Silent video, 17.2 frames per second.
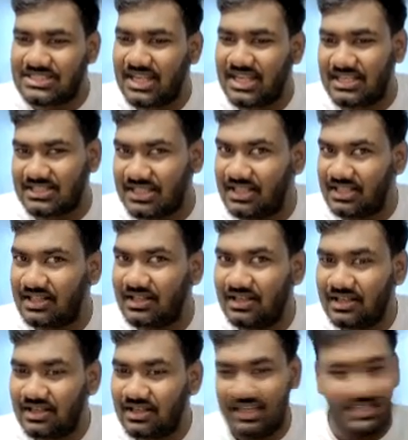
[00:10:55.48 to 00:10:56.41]
changing.
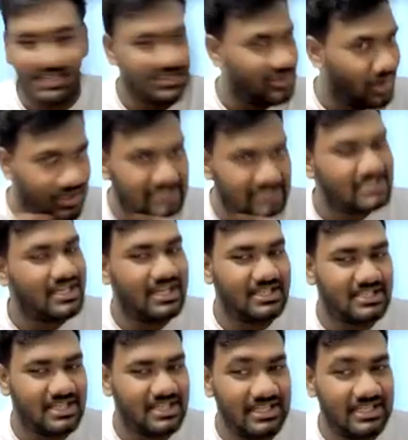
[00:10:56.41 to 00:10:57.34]
It's not
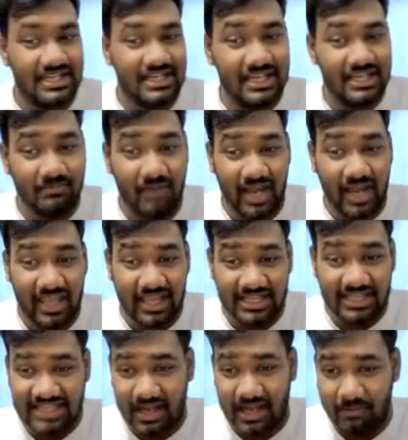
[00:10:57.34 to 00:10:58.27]
changing. Here in my
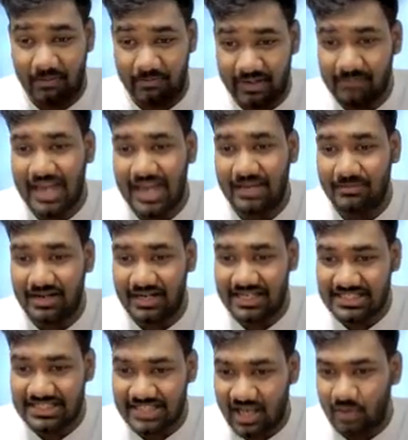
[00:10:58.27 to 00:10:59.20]
example,
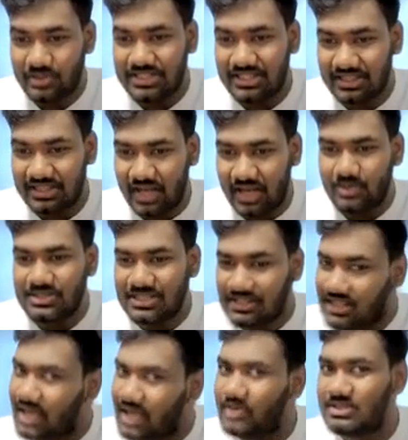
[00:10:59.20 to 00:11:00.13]
Maliban is 1000,
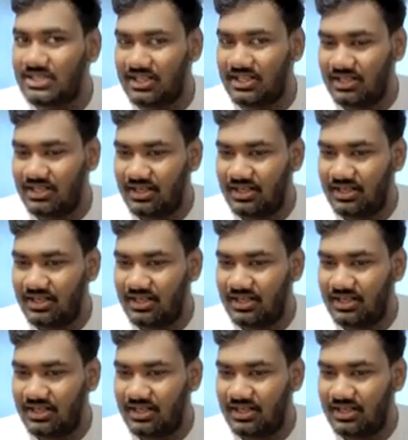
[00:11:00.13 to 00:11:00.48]
1000, 1000.